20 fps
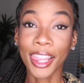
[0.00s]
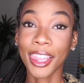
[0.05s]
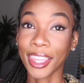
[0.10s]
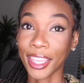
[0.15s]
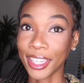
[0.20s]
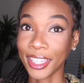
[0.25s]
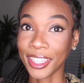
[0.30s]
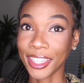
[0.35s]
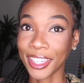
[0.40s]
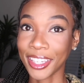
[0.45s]

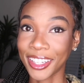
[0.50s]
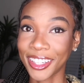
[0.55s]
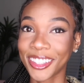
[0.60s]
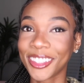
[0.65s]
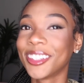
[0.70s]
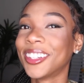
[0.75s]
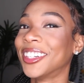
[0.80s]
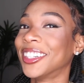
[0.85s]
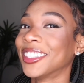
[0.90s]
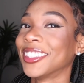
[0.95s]
Thank
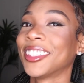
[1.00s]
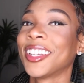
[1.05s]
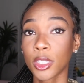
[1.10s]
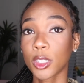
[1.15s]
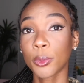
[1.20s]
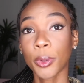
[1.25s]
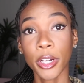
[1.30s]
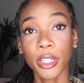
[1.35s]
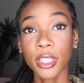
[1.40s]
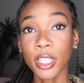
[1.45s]
you.
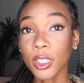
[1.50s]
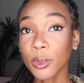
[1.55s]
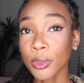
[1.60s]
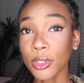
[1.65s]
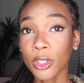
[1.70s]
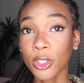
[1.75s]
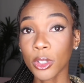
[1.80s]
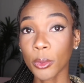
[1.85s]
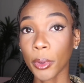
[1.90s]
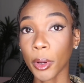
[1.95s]
This purse has
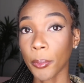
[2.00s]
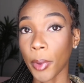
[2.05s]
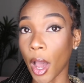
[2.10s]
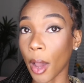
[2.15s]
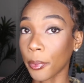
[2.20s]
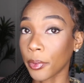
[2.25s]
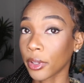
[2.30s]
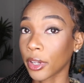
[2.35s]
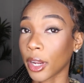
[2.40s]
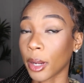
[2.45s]
been super
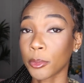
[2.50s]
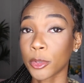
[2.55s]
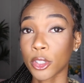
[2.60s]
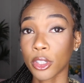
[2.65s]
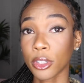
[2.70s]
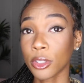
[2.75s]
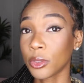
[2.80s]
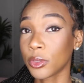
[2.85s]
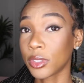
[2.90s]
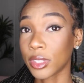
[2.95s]
popular. I'm
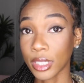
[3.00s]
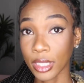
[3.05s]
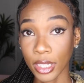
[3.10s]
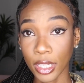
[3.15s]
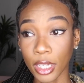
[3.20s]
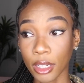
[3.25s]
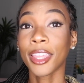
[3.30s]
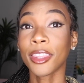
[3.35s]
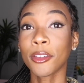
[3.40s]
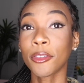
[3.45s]
sure you've seen
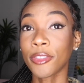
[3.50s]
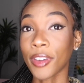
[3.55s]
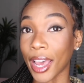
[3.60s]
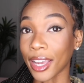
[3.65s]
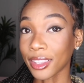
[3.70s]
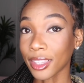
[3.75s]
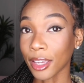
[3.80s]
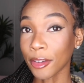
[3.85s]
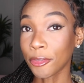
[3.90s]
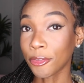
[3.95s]
it. And the
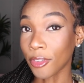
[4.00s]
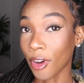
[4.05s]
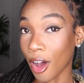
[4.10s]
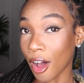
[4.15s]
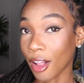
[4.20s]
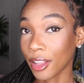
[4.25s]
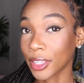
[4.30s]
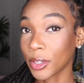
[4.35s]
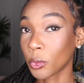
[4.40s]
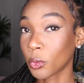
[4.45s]
fact that
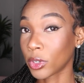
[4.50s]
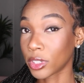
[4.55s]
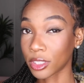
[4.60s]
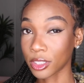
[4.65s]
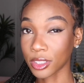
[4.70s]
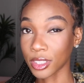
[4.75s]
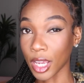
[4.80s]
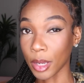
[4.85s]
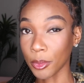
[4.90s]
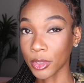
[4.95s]
fall and
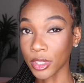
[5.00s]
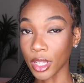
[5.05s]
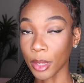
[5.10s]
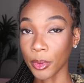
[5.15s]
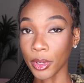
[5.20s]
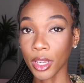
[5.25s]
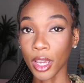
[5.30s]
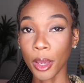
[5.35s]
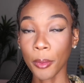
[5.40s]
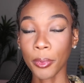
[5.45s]
winter time is
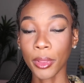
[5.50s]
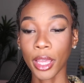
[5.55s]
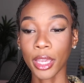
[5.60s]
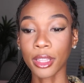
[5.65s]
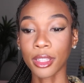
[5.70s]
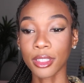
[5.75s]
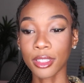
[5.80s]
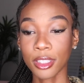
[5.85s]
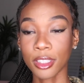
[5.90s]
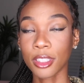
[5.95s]
coming up,
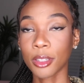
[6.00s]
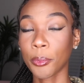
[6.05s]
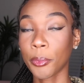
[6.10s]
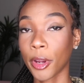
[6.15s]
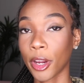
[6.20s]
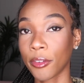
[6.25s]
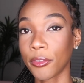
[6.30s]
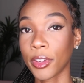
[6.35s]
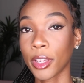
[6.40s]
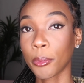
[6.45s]
like, this is a
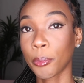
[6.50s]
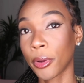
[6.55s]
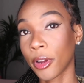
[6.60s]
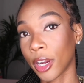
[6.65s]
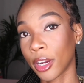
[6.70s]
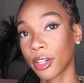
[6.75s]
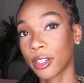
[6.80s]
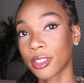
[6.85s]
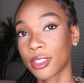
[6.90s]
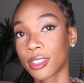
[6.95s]
perfect
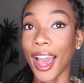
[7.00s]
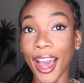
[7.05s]
purse.